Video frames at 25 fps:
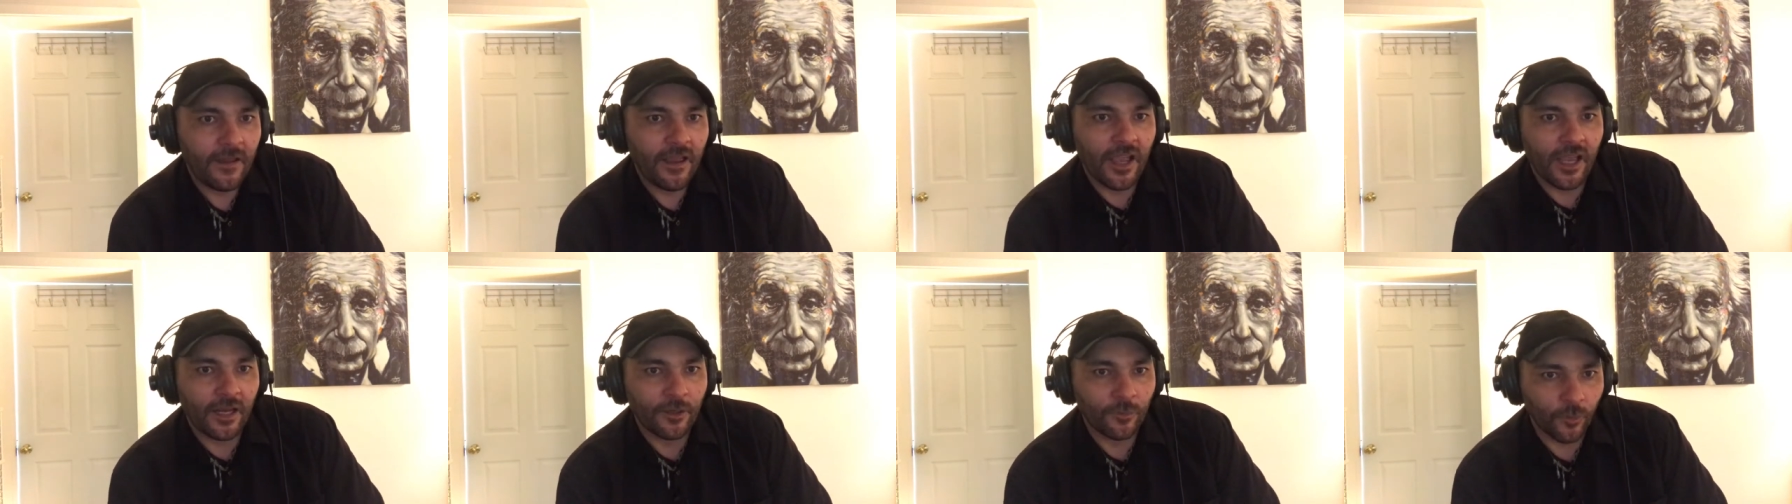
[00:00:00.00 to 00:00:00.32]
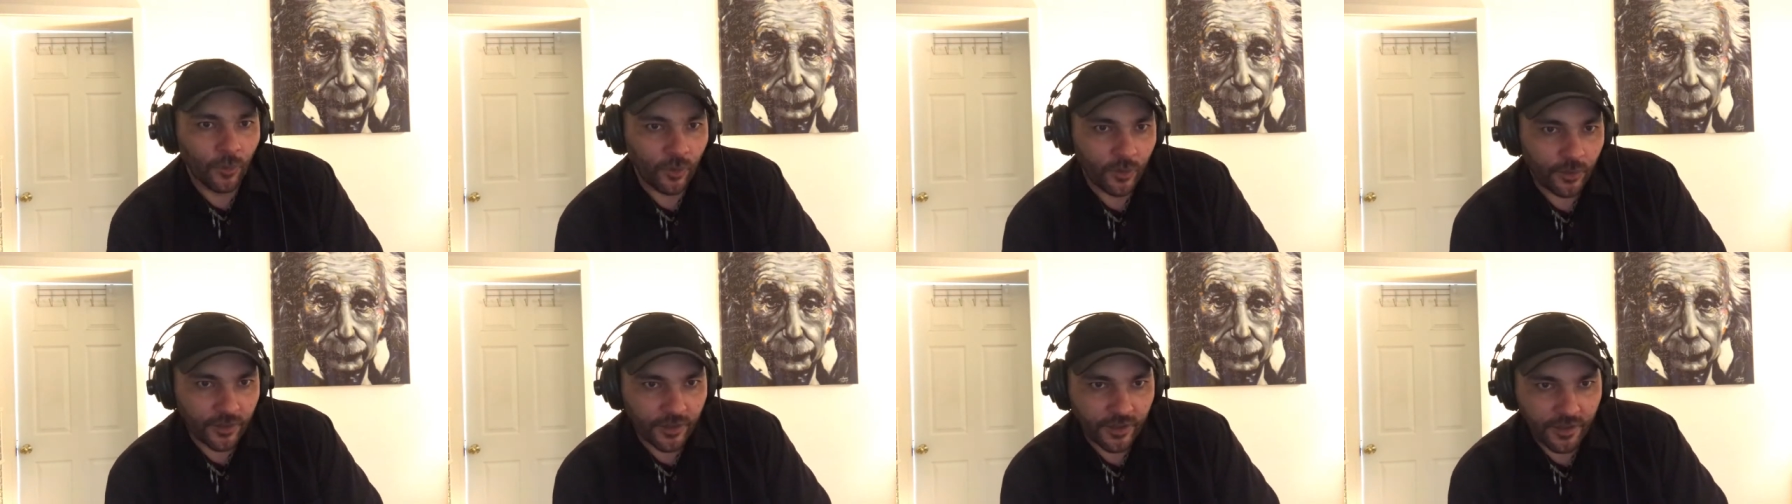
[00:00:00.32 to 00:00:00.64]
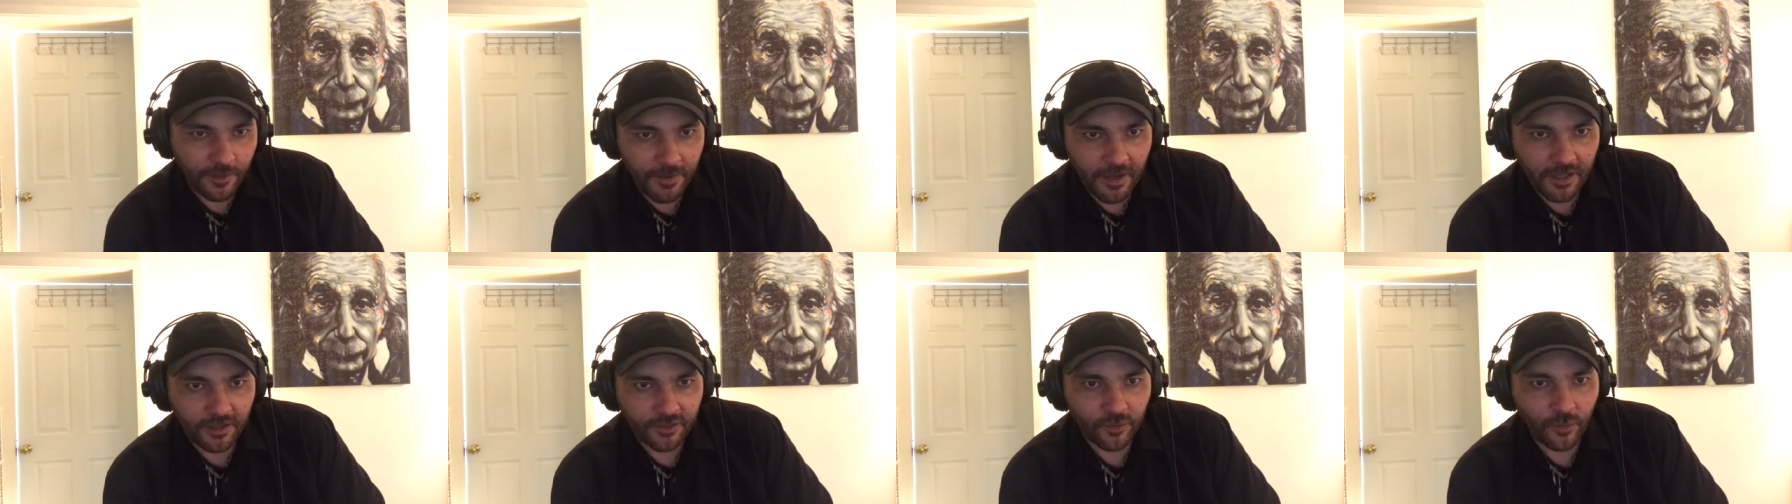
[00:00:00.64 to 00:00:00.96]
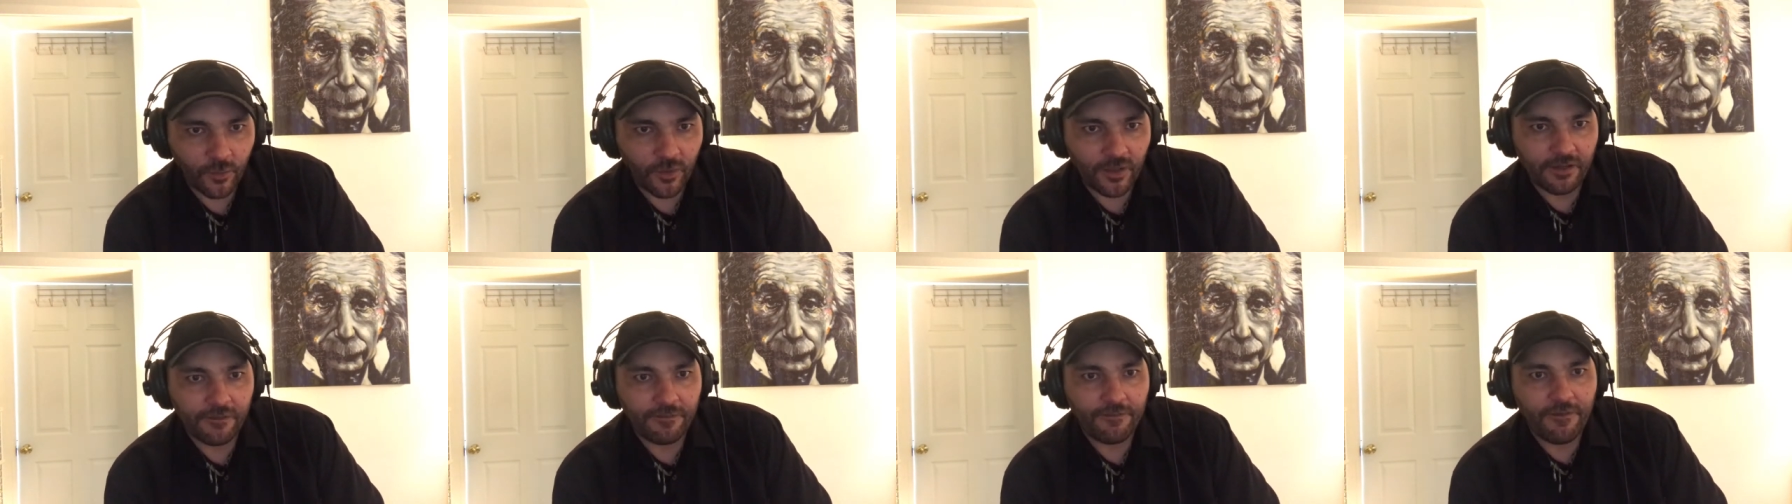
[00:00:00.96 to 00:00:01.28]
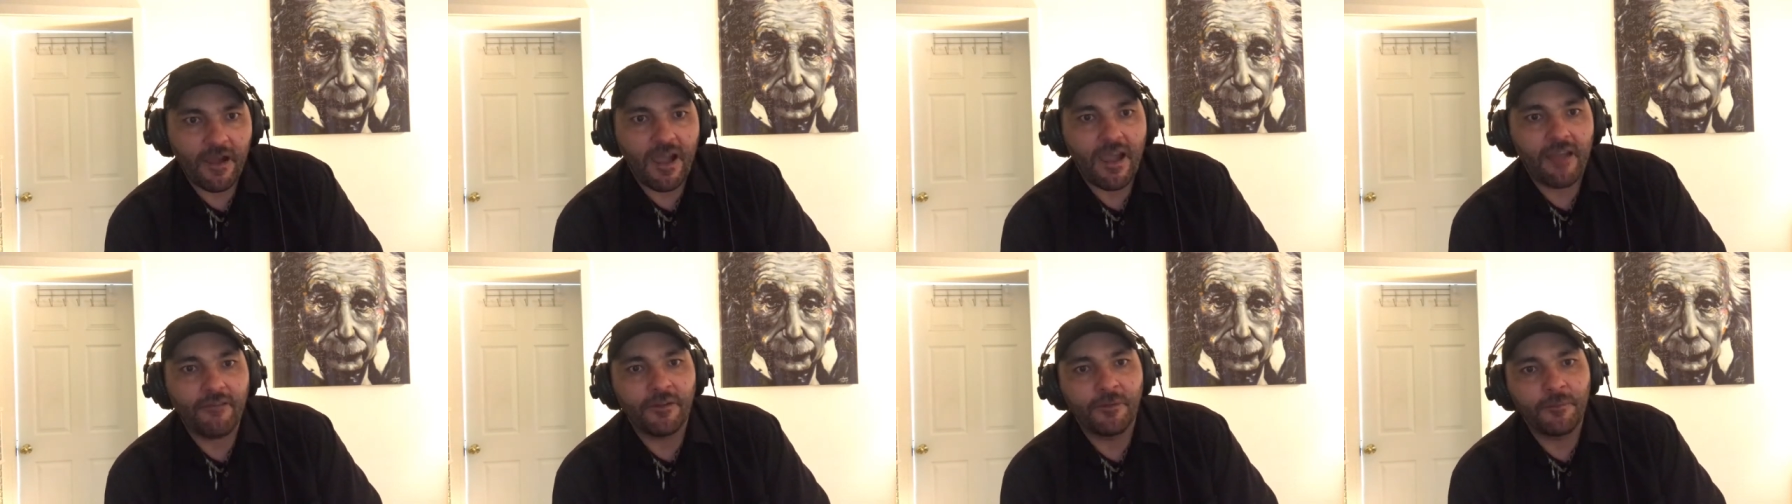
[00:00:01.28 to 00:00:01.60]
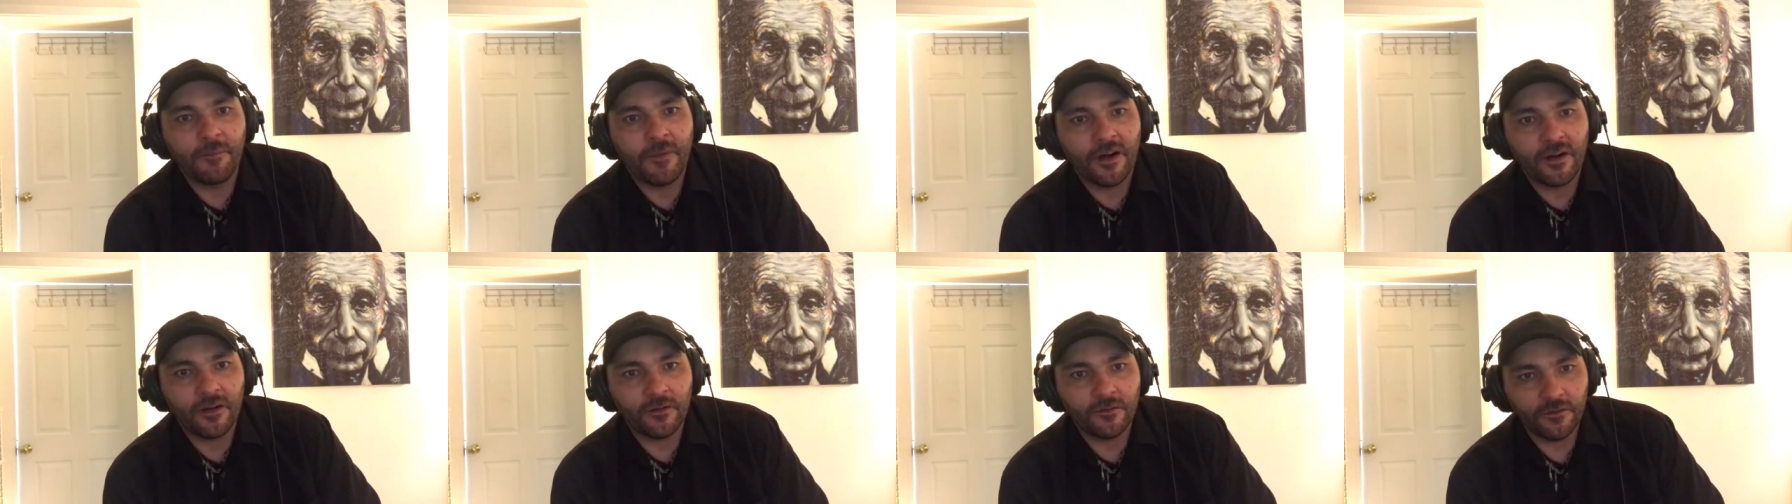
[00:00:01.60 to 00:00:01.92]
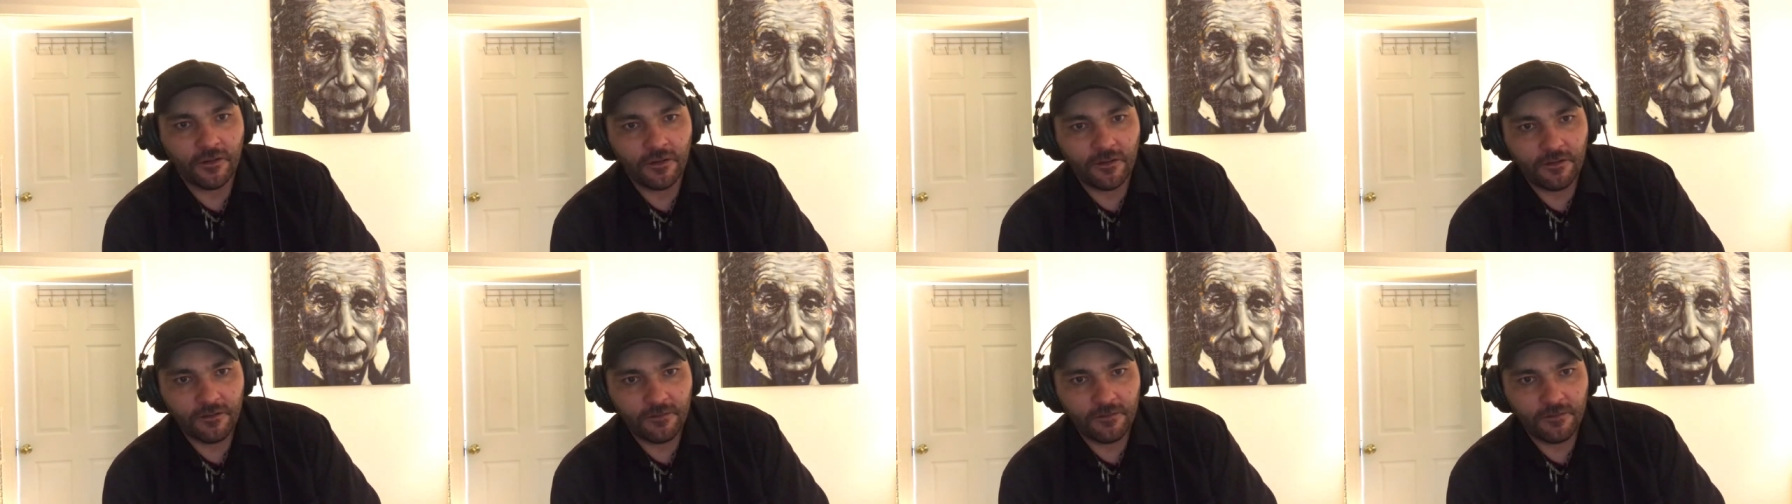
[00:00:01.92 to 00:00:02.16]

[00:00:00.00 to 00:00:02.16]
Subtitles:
and wounded about 25 in Maryland.